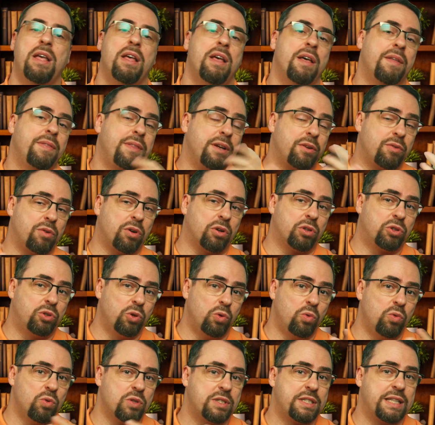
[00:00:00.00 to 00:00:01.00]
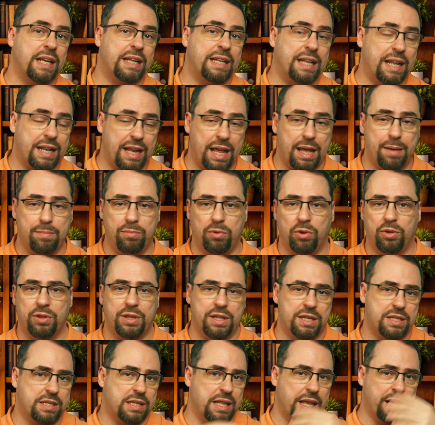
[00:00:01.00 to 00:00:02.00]
There are tools that enable
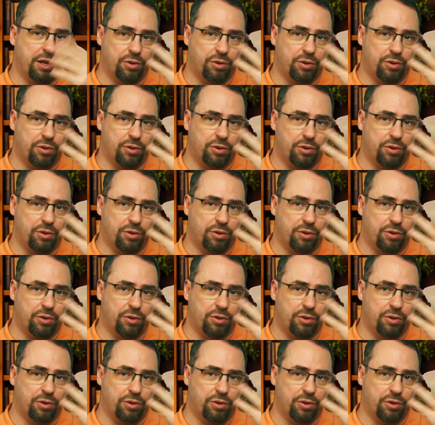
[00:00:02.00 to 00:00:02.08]
this like